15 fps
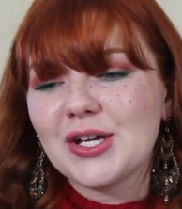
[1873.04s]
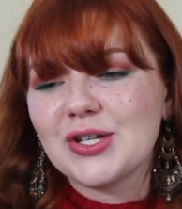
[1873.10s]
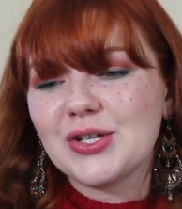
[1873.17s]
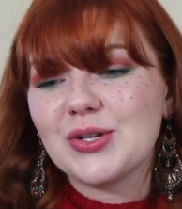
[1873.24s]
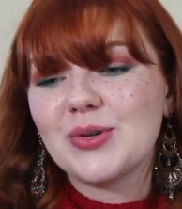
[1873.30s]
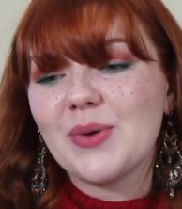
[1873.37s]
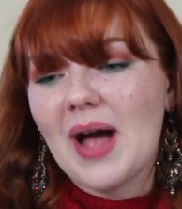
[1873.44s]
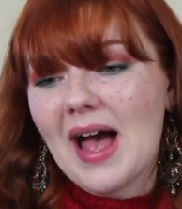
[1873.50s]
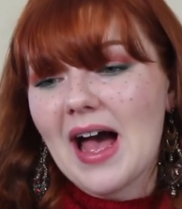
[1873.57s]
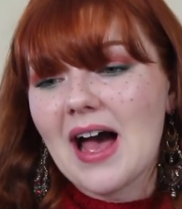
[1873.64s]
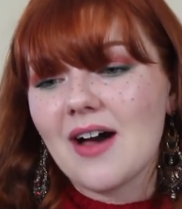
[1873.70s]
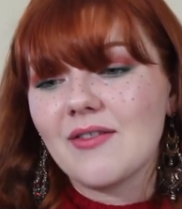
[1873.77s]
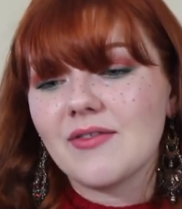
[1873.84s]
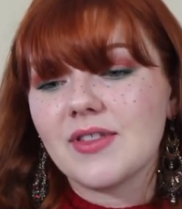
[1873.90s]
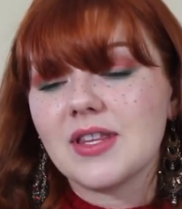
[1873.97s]
you
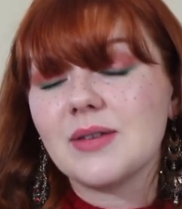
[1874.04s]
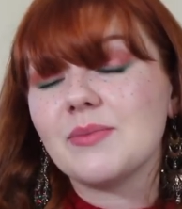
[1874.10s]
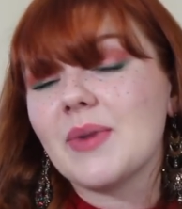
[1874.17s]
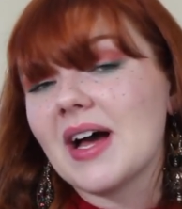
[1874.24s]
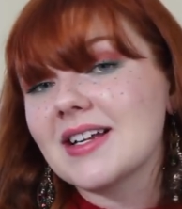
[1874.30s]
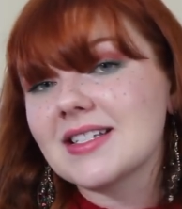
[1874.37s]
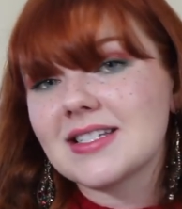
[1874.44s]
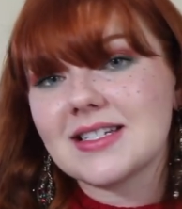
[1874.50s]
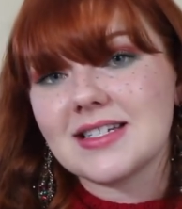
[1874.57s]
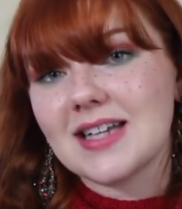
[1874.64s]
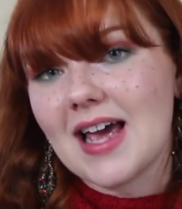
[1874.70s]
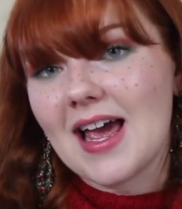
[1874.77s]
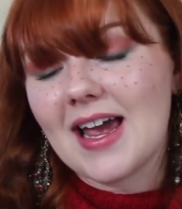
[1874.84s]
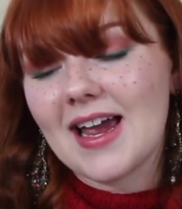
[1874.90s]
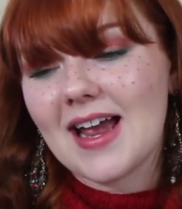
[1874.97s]
have the best
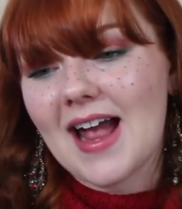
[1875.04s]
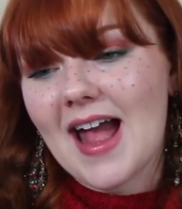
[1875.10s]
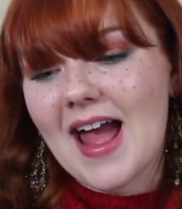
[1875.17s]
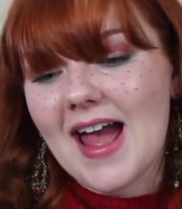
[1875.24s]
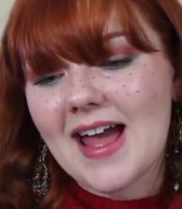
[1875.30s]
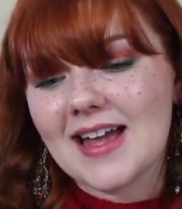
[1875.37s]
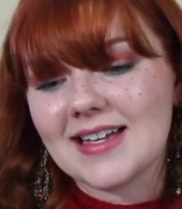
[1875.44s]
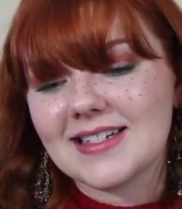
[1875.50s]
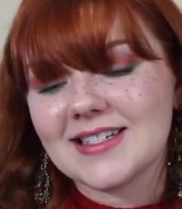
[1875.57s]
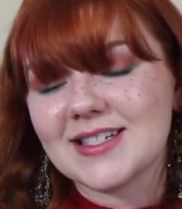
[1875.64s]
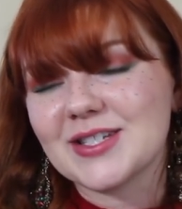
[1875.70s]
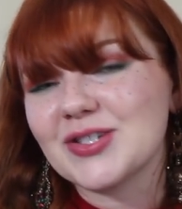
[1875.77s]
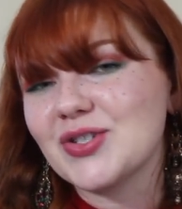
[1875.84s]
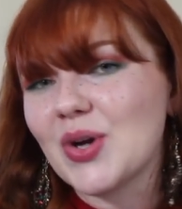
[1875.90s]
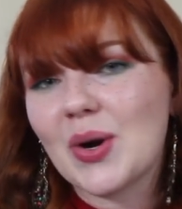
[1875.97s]
day,
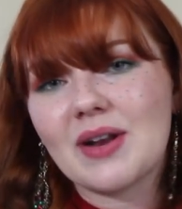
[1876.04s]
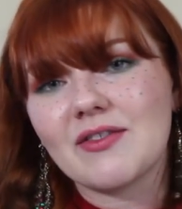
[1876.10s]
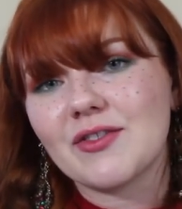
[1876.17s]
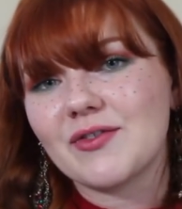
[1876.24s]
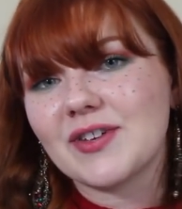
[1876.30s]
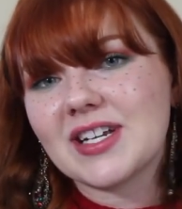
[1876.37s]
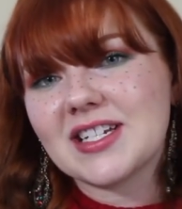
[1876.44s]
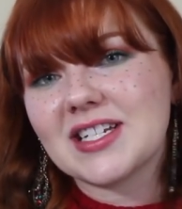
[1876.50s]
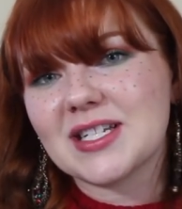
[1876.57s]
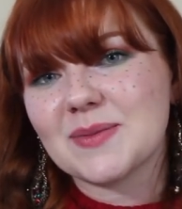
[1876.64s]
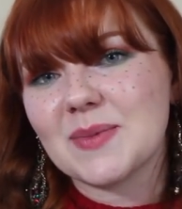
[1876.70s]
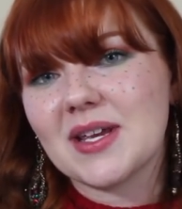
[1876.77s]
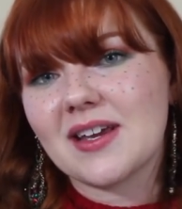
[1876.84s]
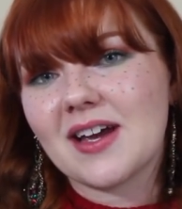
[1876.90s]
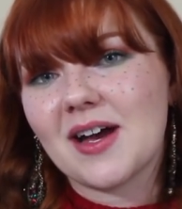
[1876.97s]
and don't ever forget to
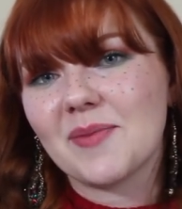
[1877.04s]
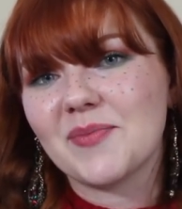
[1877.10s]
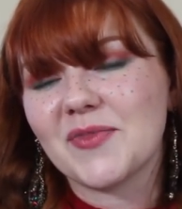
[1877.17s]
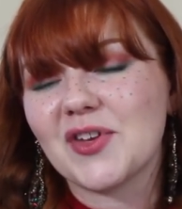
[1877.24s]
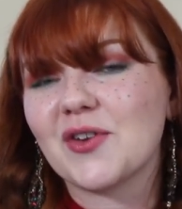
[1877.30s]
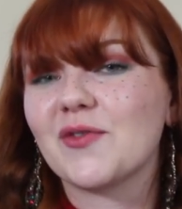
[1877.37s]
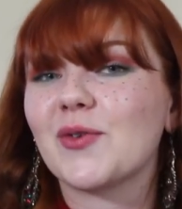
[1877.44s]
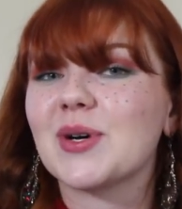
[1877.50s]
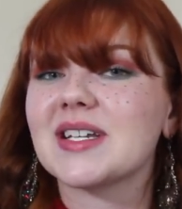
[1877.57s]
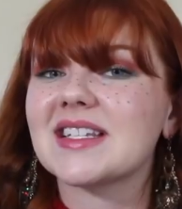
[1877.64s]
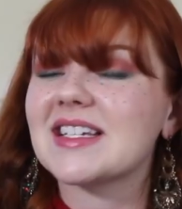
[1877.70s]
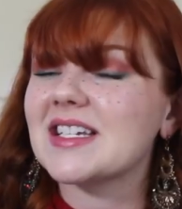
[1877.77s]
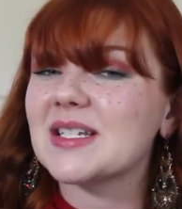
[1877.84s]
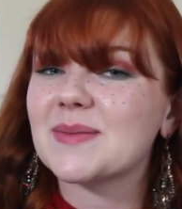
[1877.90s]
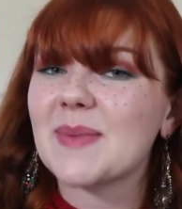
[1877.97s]
speak up. Your
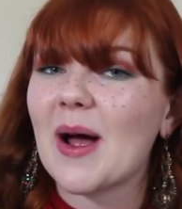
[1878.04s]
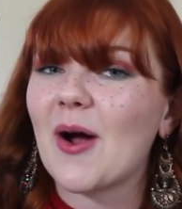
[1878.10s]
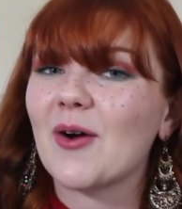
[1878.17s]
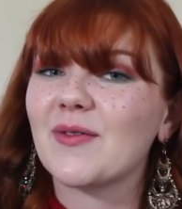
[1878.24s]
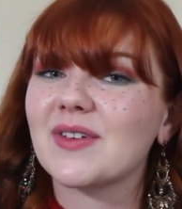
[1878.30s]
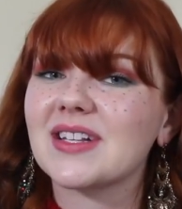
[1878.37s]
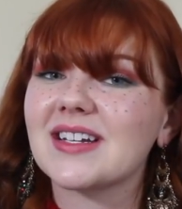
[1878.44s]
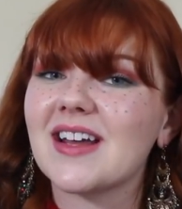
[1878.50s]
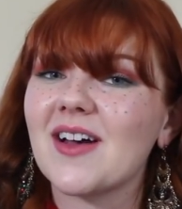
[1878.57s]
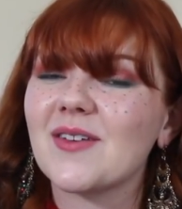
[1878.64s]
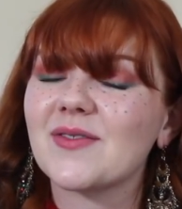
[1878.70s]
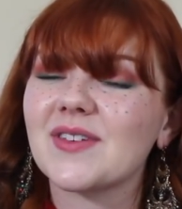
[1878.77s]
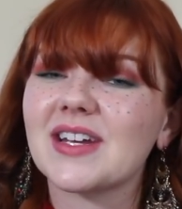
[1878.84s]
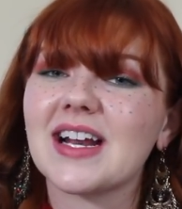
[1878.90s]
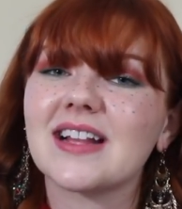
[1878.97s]
voice is powerful
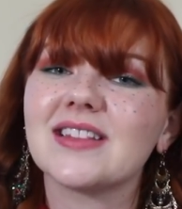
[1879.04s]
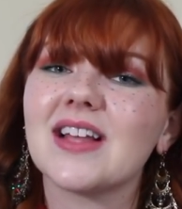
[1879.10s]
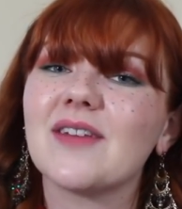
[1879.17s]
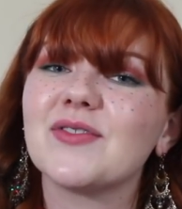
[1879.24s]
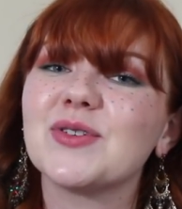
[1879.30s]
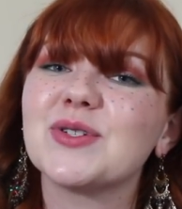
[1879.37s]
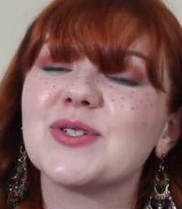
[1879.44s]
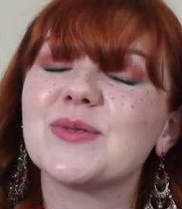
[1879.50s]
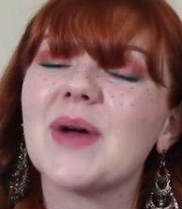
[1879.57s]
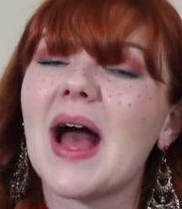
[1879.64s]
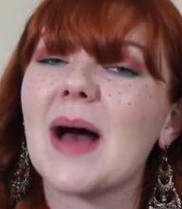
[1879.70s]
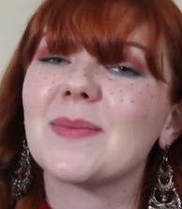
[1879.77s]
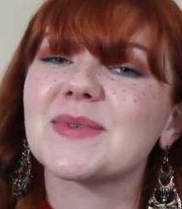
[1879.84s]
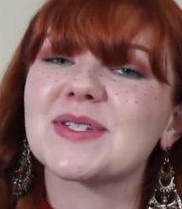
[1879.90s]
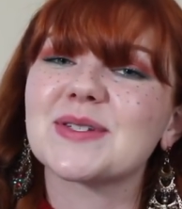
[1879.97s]
enough, and I love you to
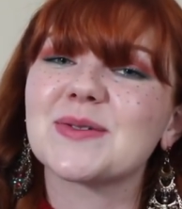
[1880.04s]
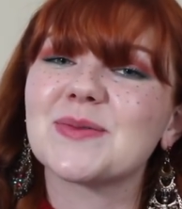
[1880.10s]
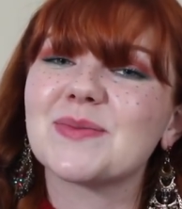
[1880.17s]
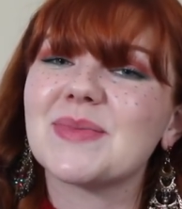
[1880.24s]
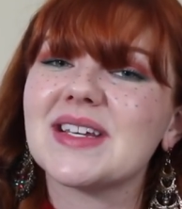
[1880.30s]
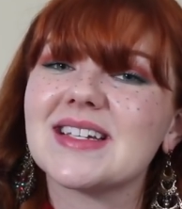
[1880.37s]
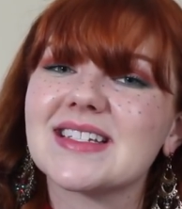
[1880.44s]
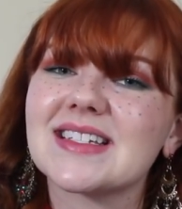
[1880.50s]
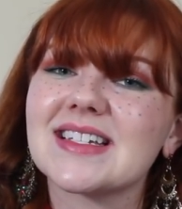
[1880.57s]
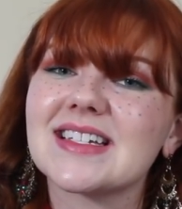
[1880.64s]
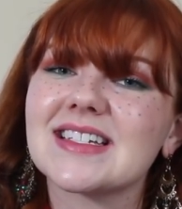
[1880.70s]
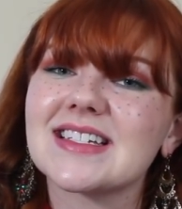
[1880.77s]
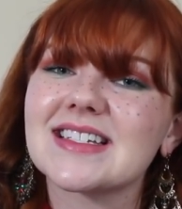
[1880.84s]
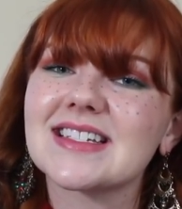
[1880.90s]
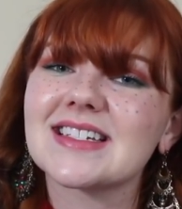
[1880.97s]
absolute
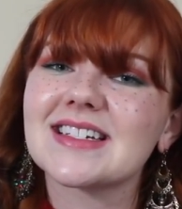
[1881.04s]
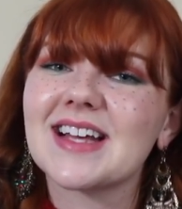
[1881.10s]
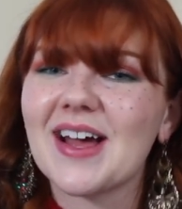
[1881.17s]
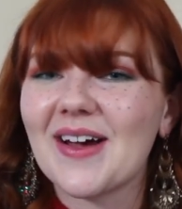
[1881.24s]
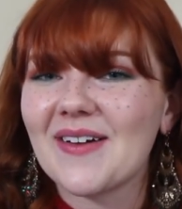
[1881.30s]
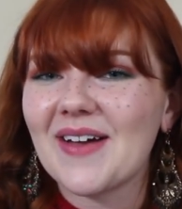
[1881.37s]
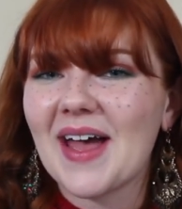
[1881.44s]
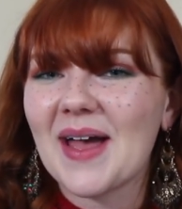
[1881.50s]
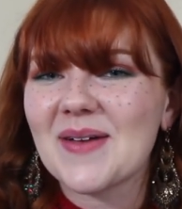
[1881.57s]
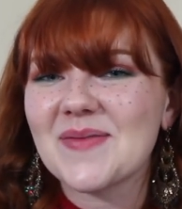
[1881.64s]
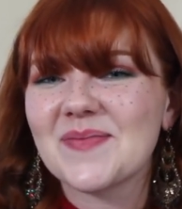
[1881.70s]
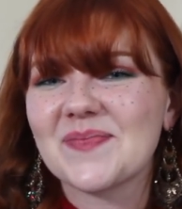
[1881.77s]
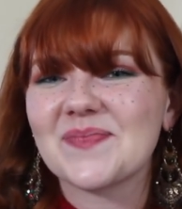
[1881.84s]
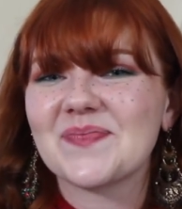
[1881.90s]
pieces. Okay,